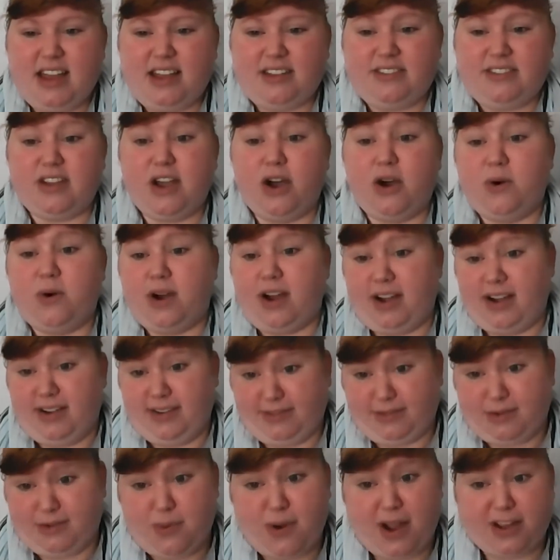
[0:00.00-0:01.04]
So
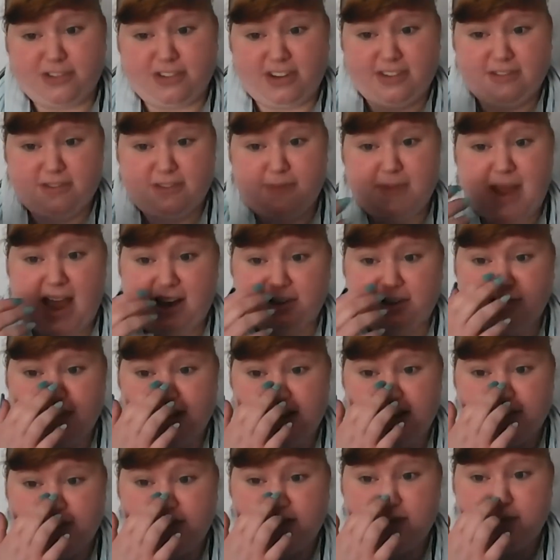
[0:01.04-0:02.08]
a question from
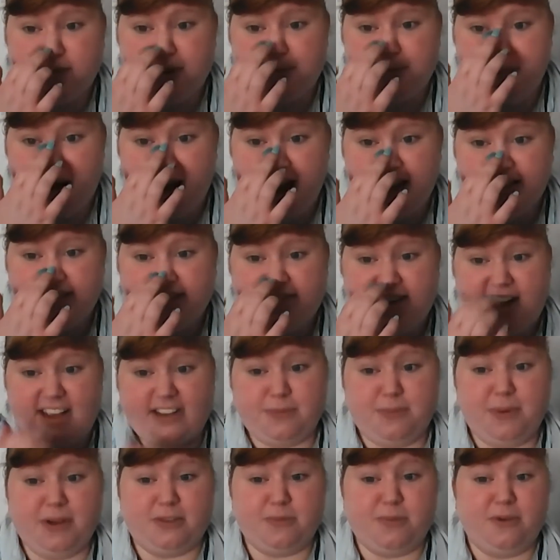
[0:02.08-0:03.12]
Ashlyn, should we buy the
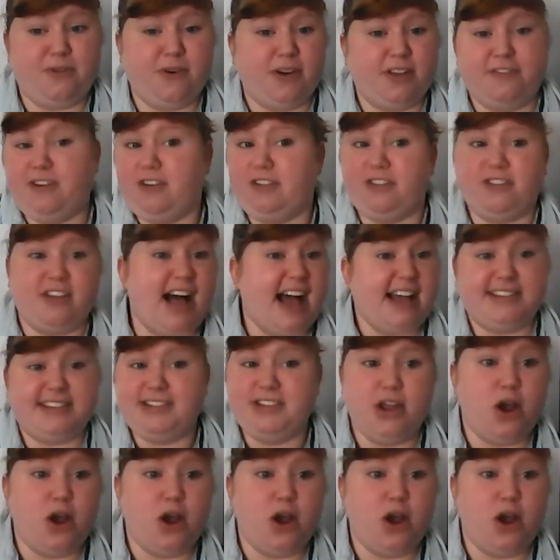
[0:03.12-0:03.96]
textbooks before the first class?